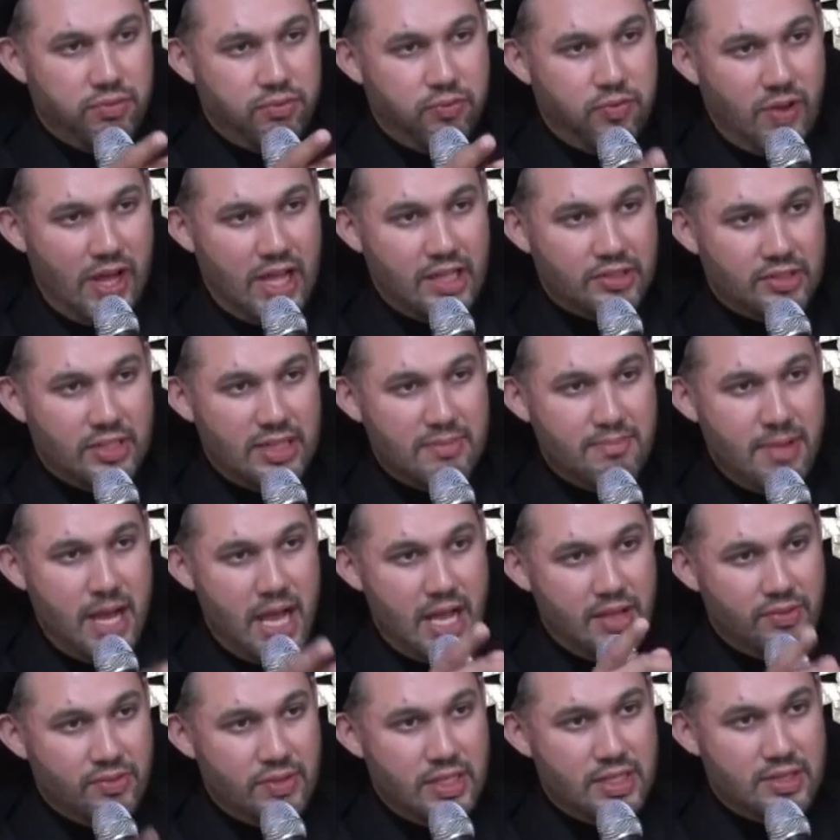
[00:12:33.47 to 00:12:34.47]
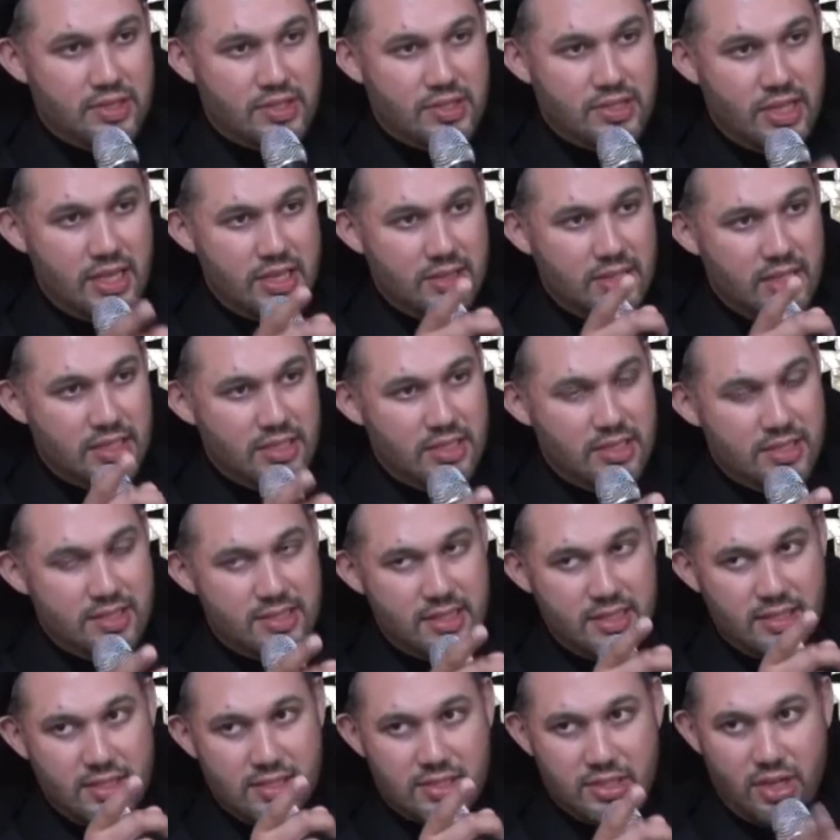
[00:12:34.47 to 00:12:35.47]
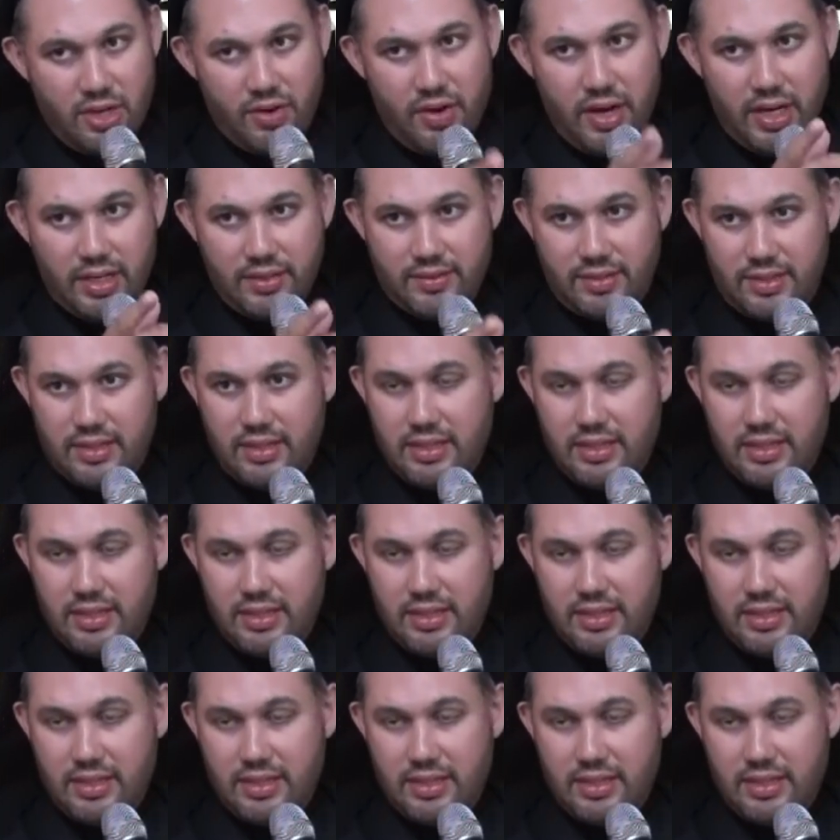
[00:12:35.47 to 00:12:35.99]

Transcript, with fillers: Fatima and then say that Yazid is correct?